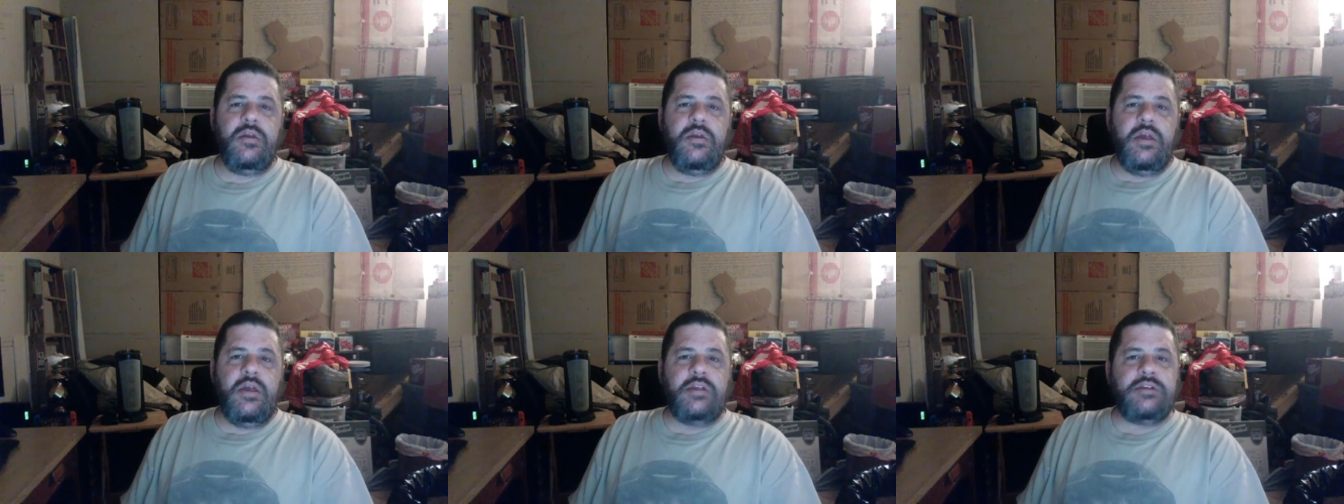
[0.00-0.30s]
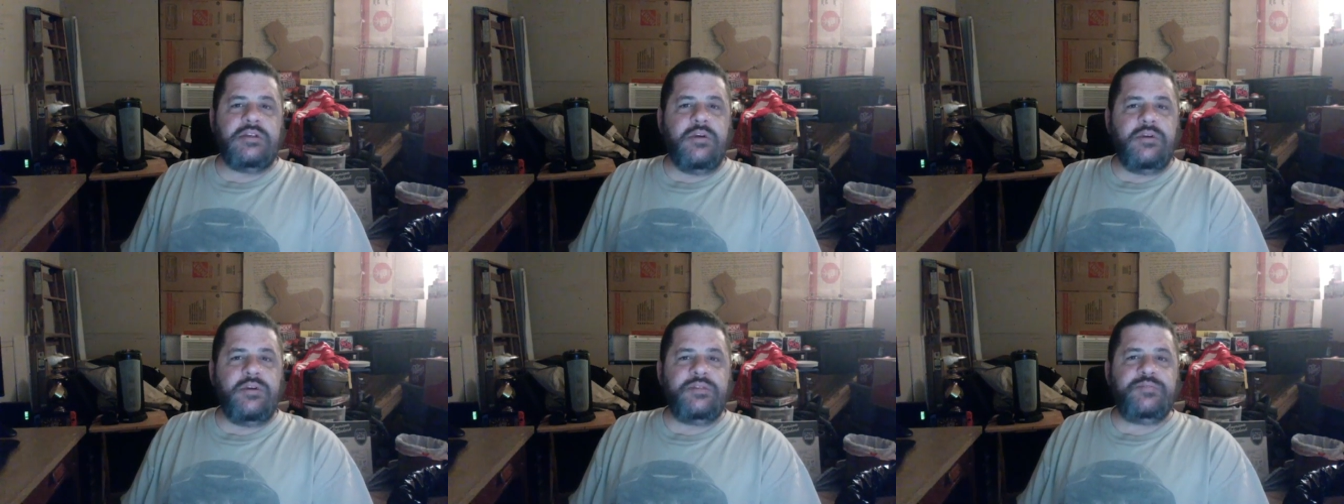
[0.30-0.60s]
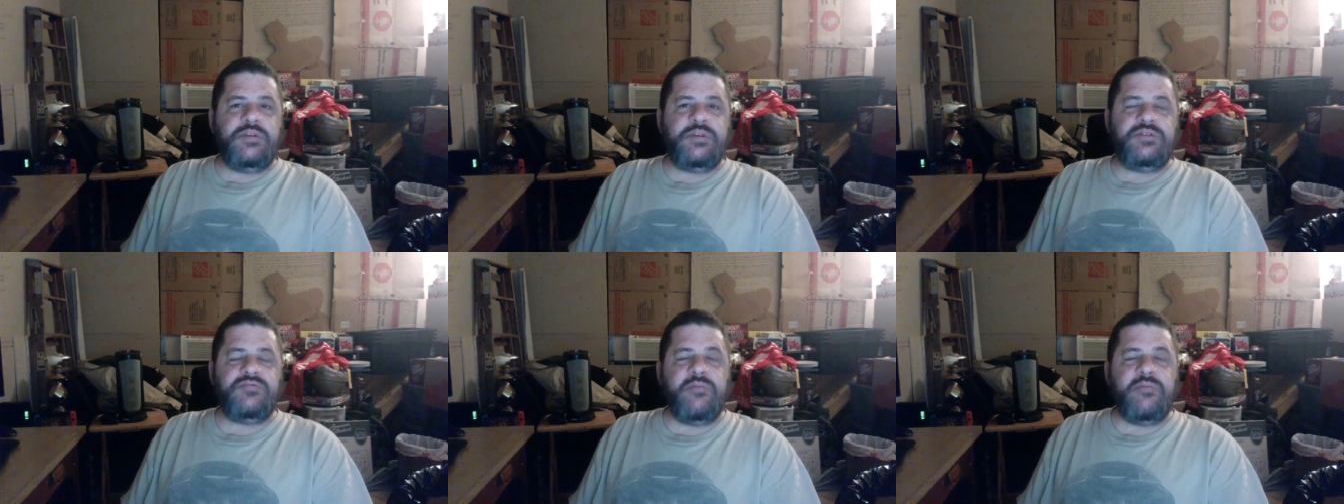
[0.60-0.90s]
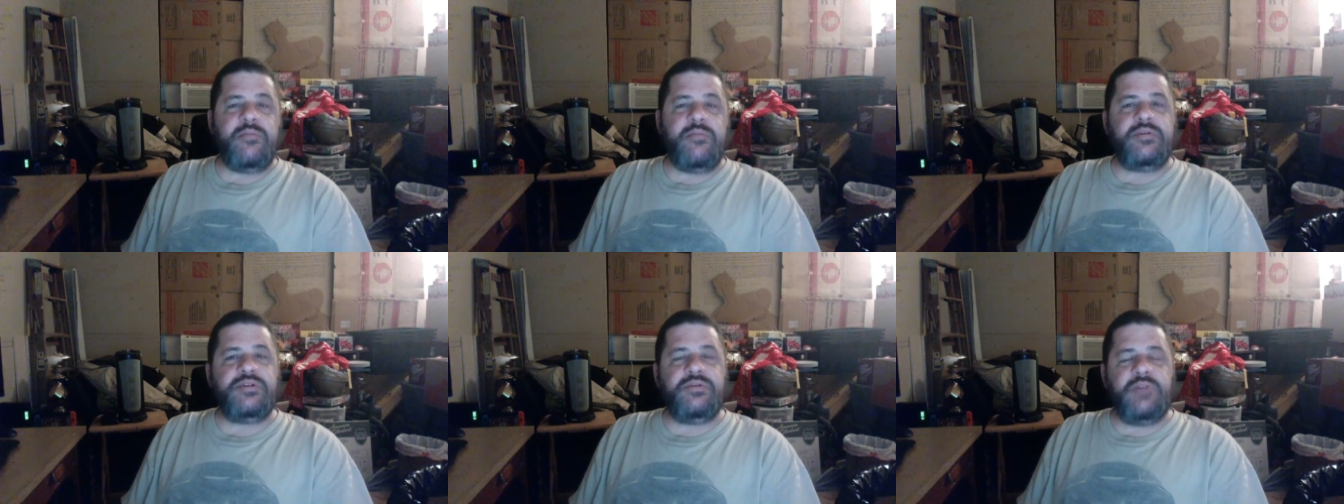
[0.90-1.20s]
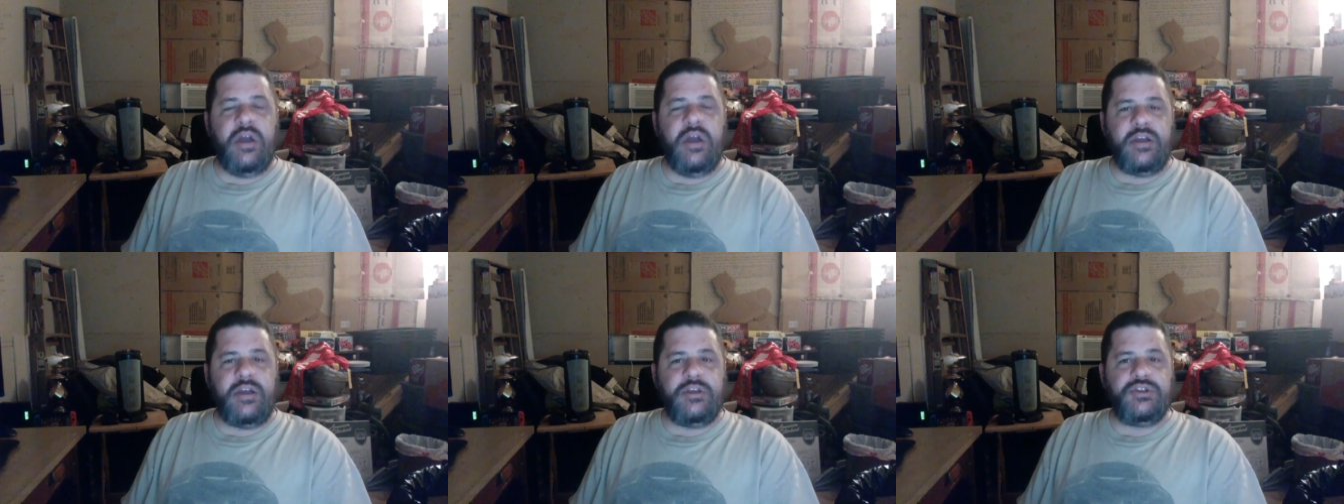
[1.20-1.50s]
As always, please remember to
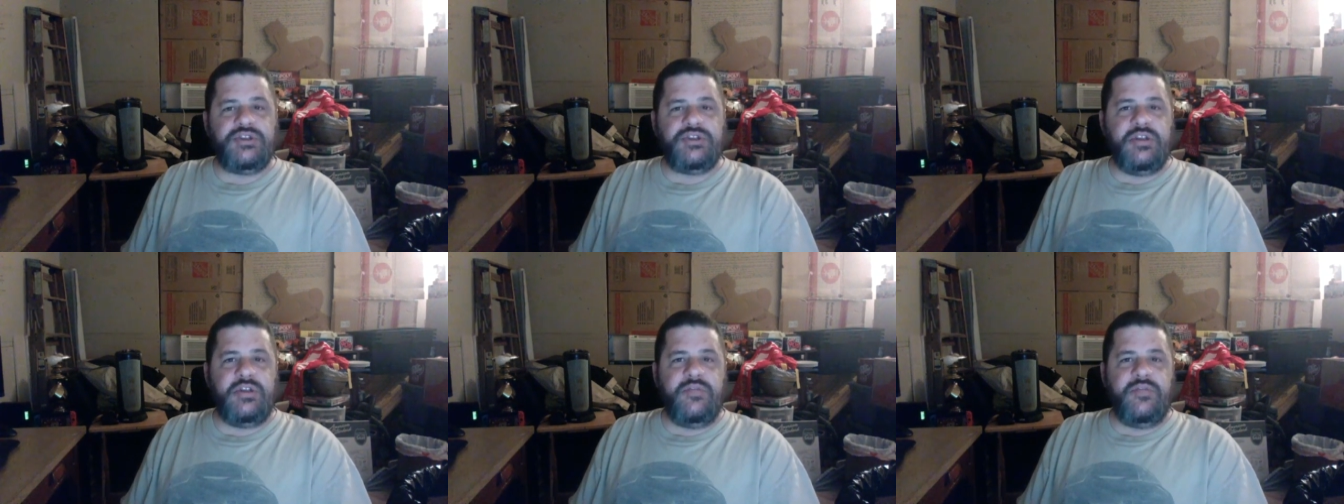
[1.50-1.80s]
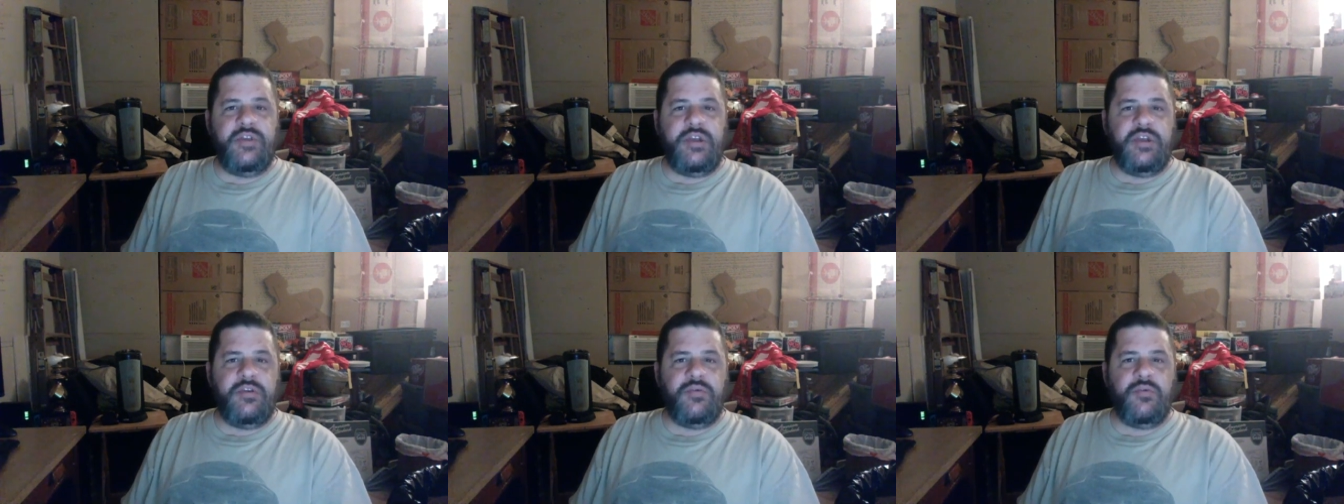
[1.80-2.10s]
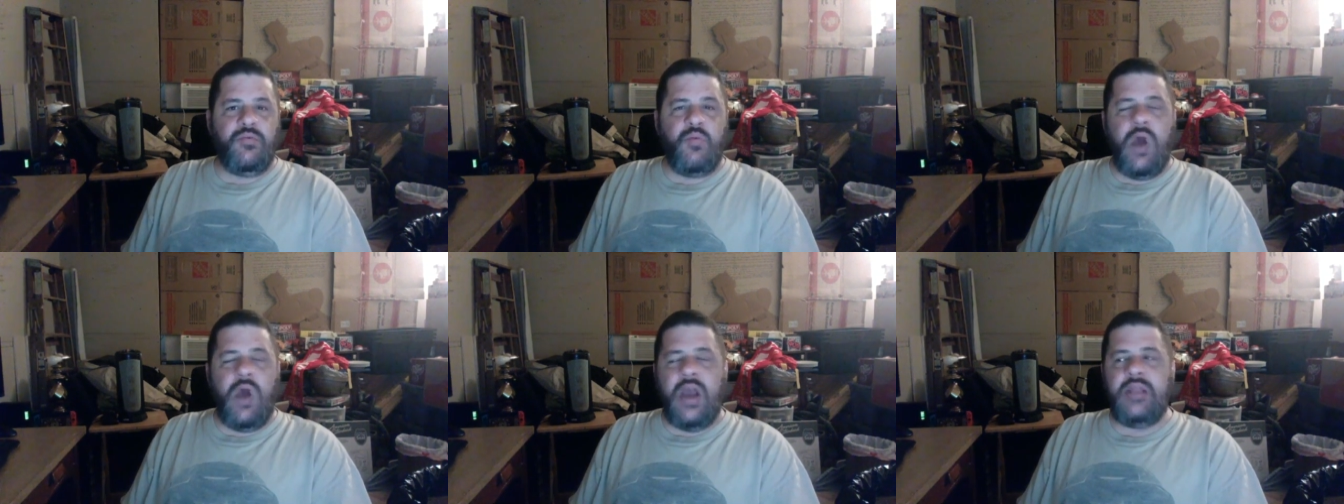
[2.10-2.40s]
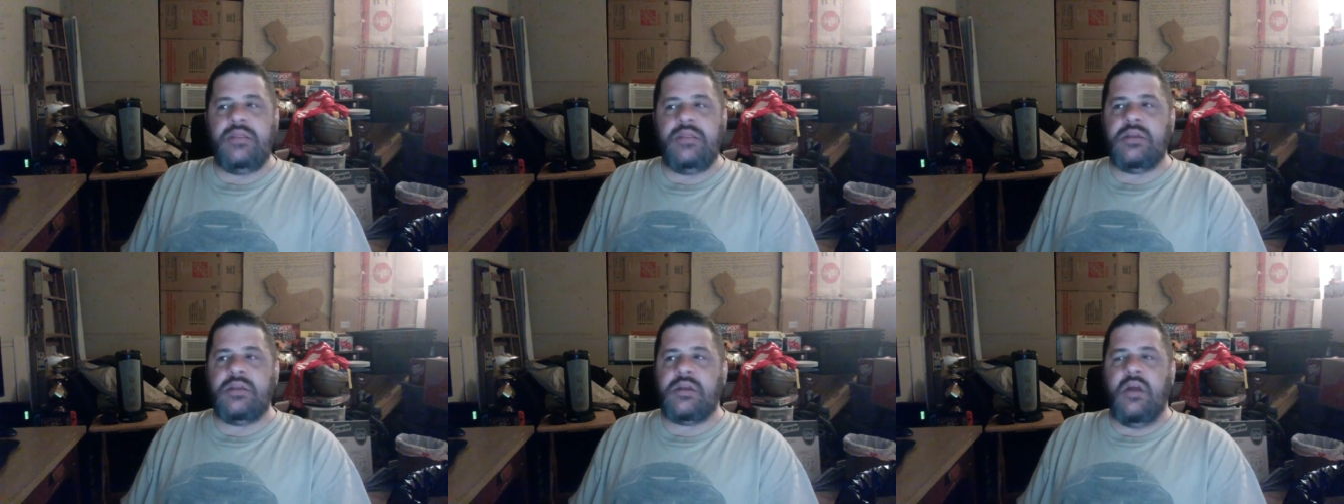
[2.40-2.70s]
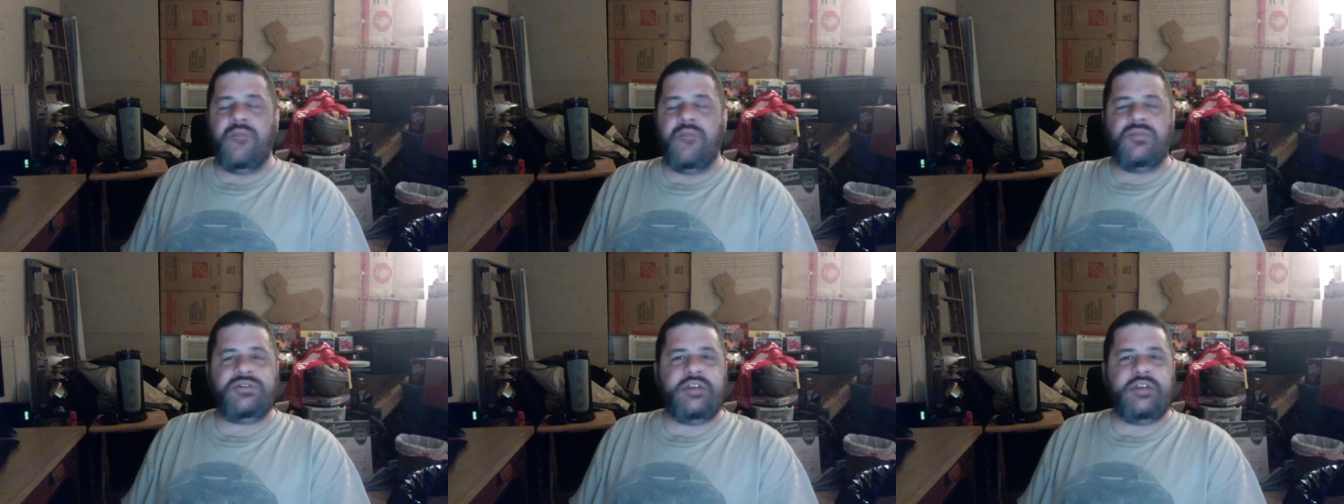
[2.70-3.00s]
like and share the video to widen the
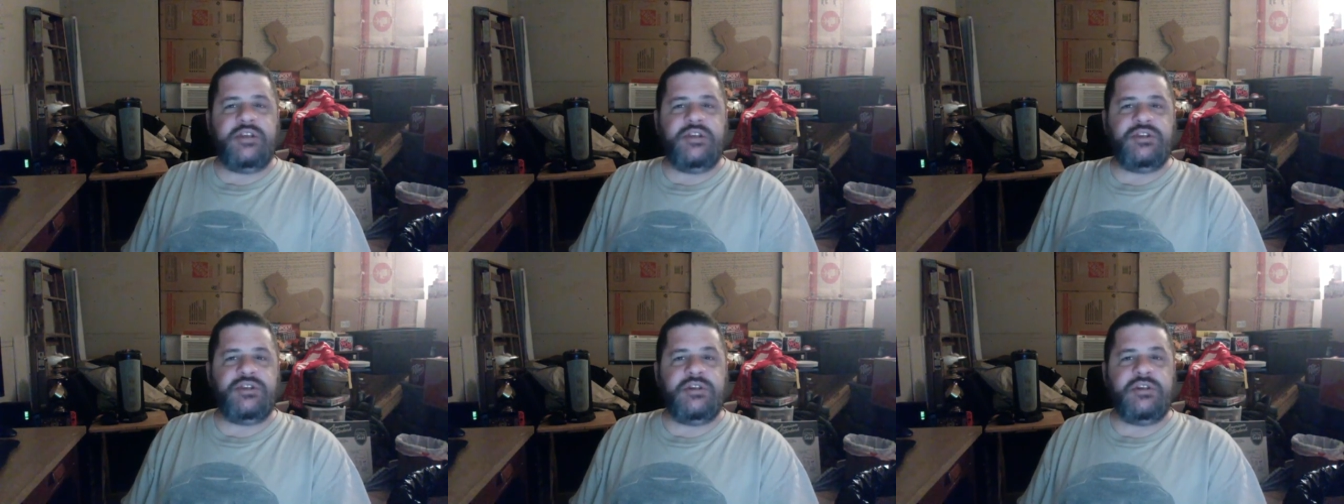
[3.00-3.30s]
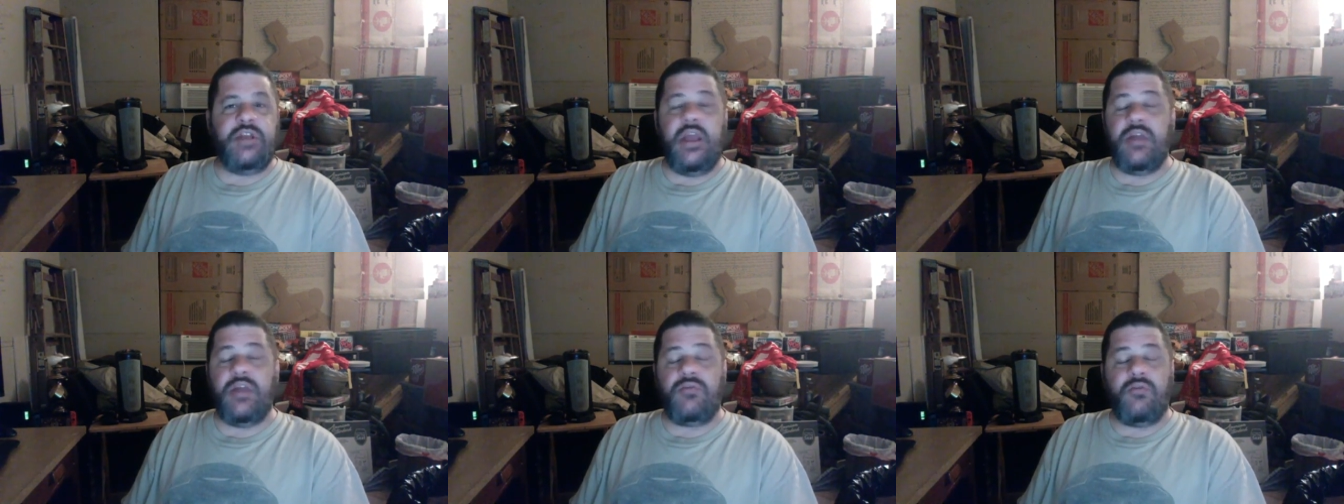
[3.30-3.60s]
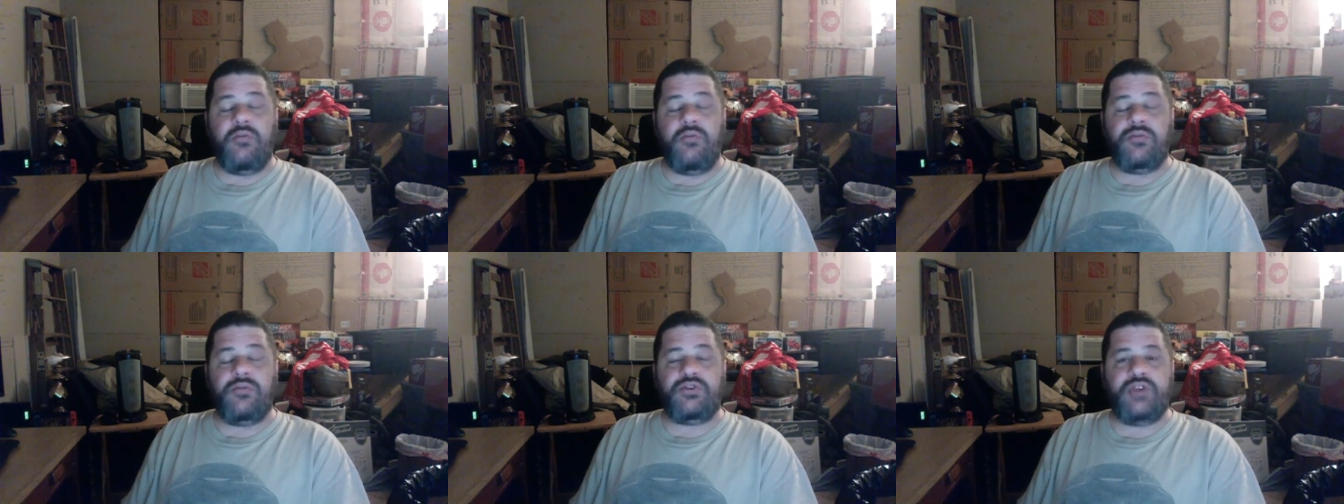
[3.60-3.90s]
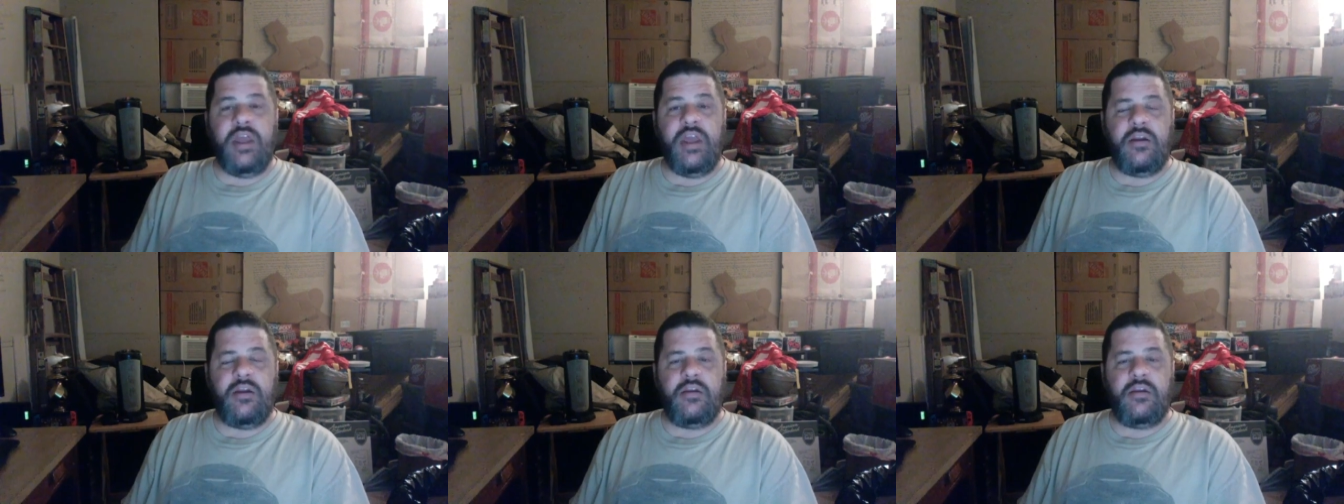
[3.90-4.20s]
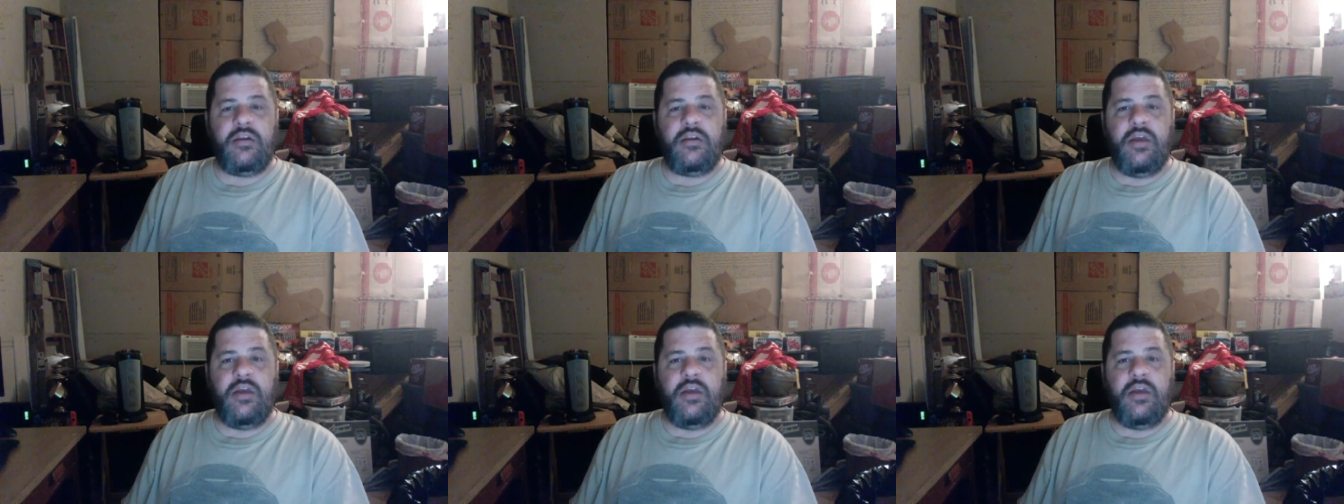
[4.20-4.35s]
conversation and grow the channel.